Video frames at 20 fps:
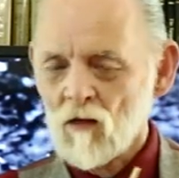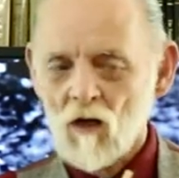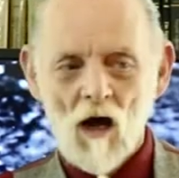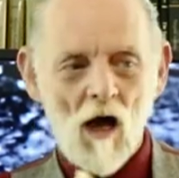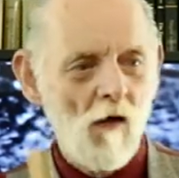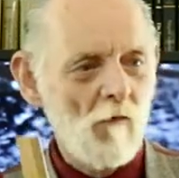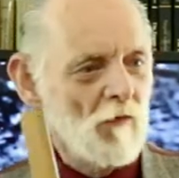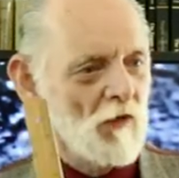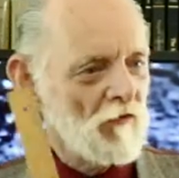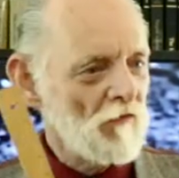
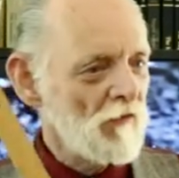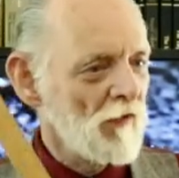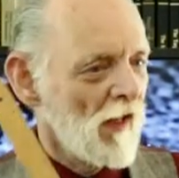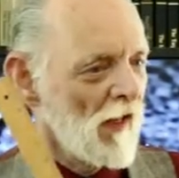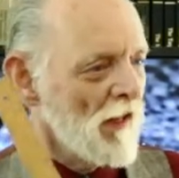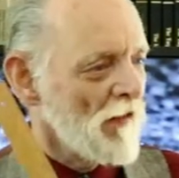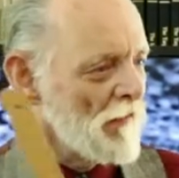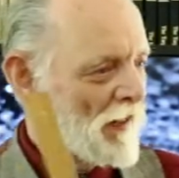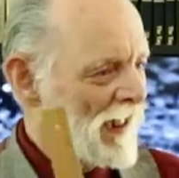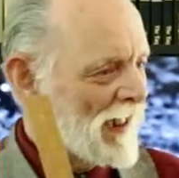All of us
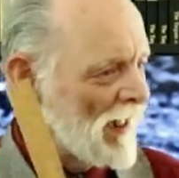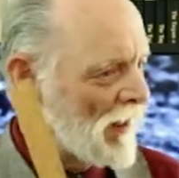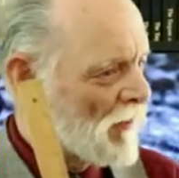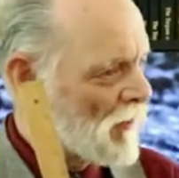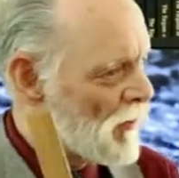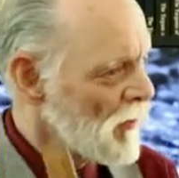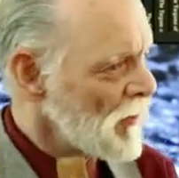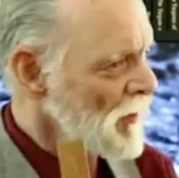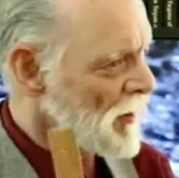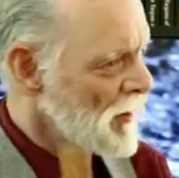
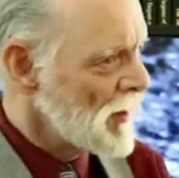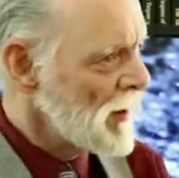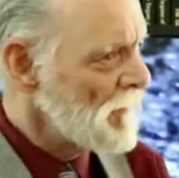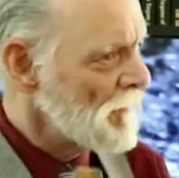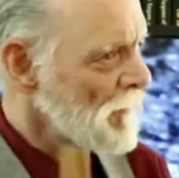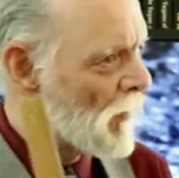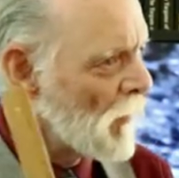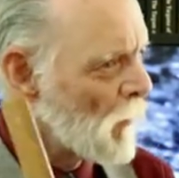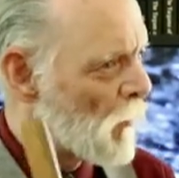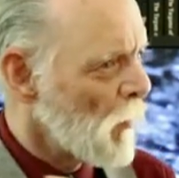thinking good and
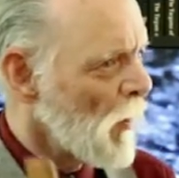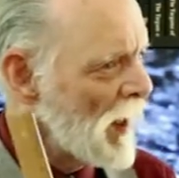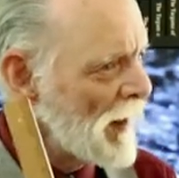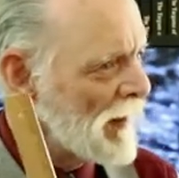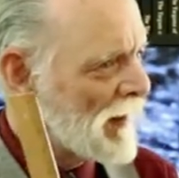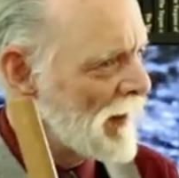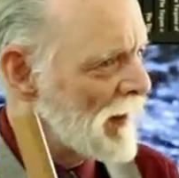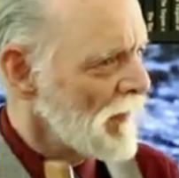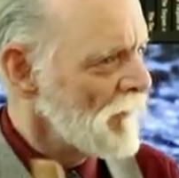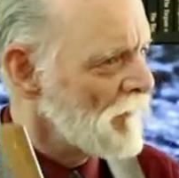evil,
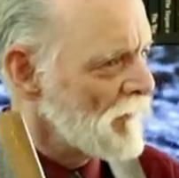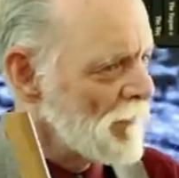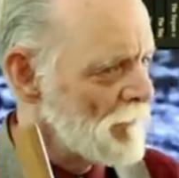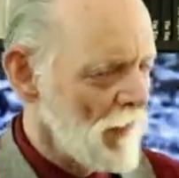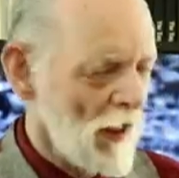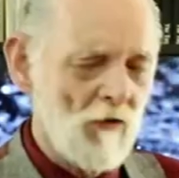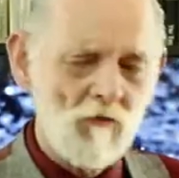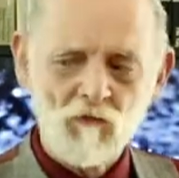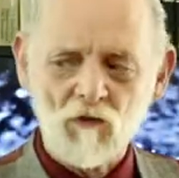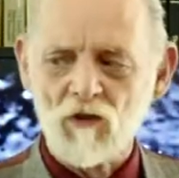what is the
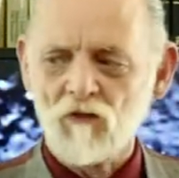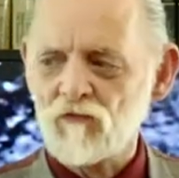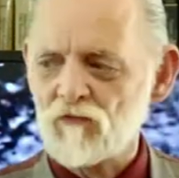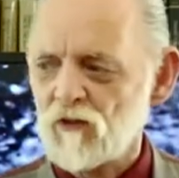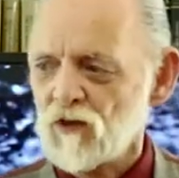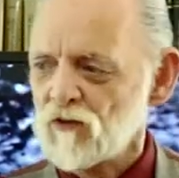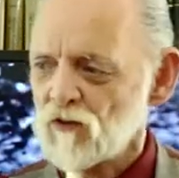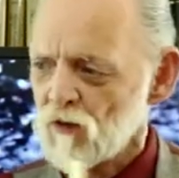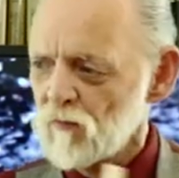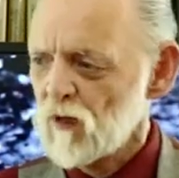measuring
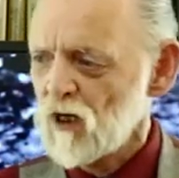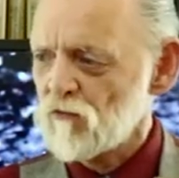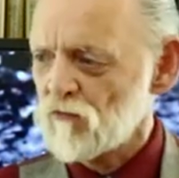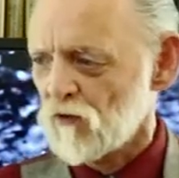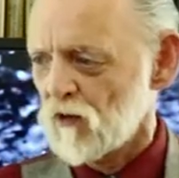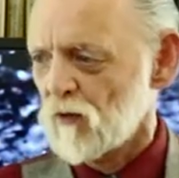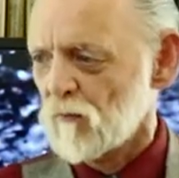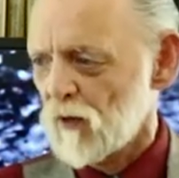stick you're measuring